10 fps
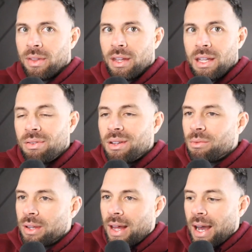even
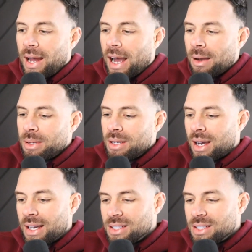when that happened, I